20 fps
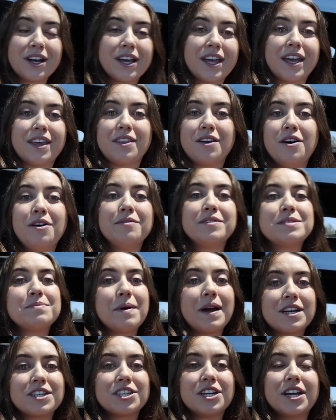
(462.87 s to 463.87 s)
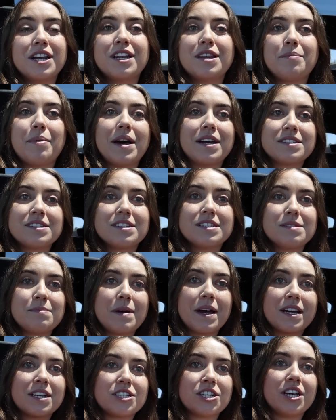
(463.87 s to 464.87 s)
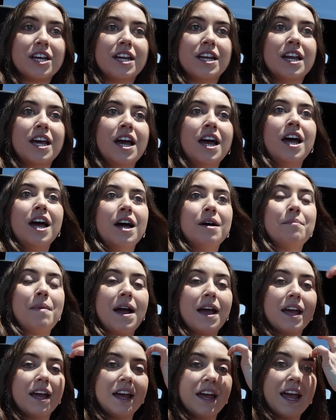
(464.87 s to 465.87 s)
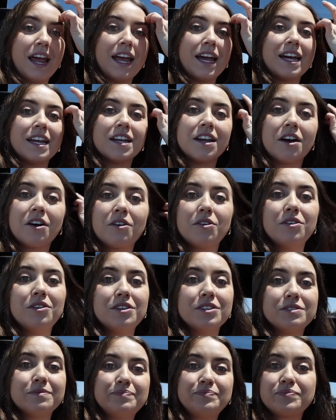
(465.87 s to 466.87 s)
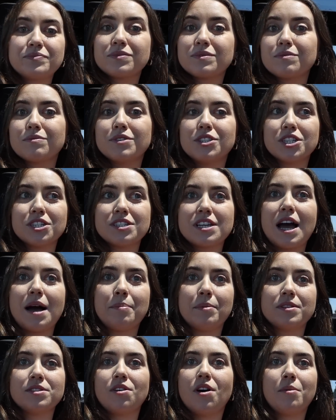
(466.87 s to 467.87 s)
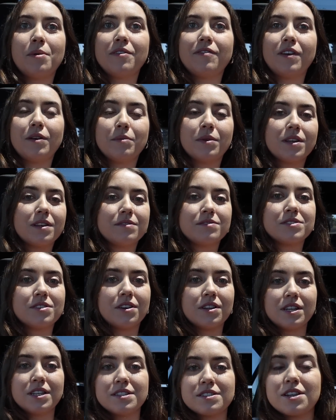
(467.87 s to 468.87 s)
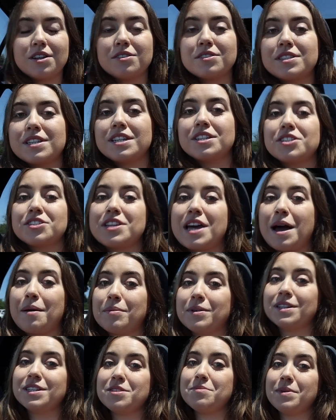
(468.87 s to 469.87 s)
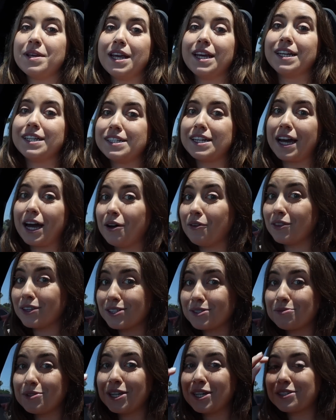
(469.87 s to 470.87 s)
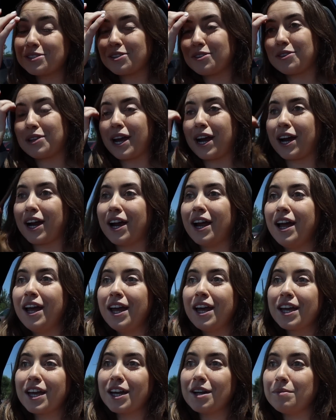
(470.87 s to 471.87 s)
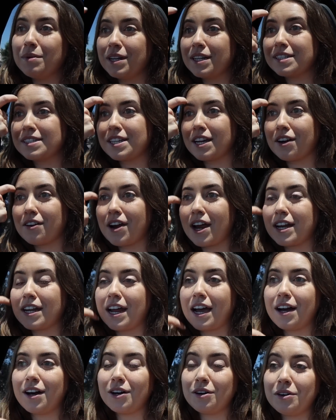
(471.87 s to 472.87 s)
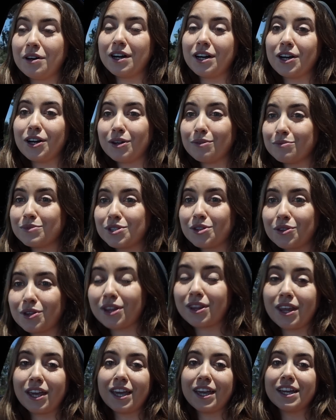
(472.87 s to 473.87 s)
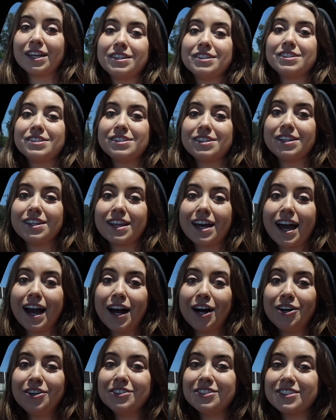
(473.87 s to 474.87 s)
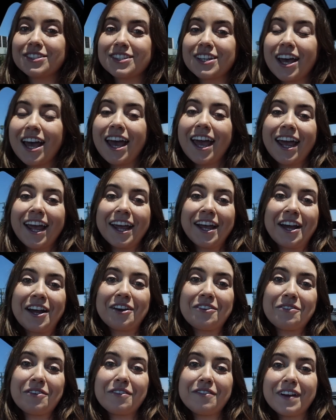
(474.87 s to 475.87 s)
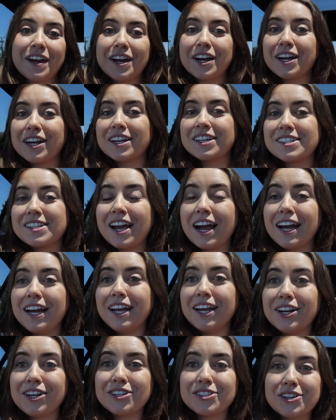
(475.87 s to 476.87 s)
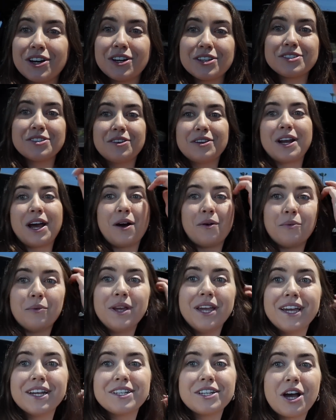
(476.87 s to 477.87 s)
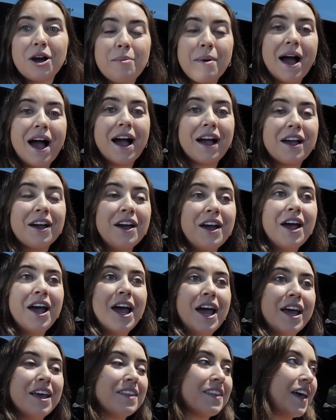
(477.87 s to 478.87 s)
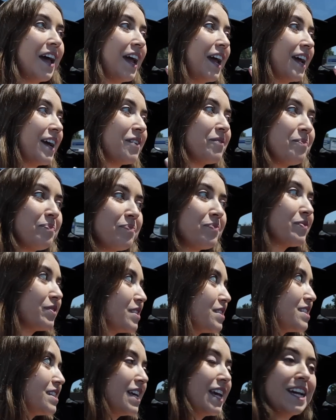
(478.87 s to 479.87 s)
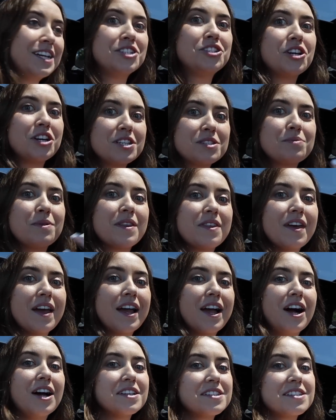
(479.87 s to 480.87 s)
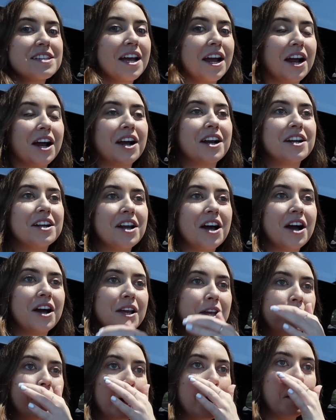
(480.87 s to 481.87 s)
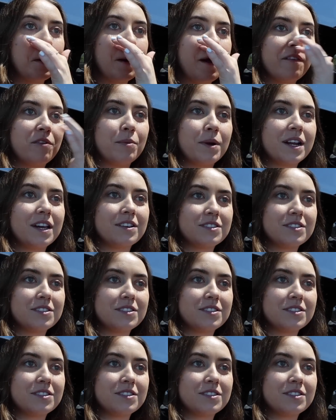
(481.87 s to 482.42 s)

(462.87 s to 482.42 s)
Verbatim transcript: again the home inspection, the pest inspection. My aunt and uncle just happened, so all my family lives on the East Coast. They just happened to be in town this week, so they're gonna meet us there right now um, so that they can see the house. And we're very excited because also now we get to go back and like see it just with like us there and not, you know, everybody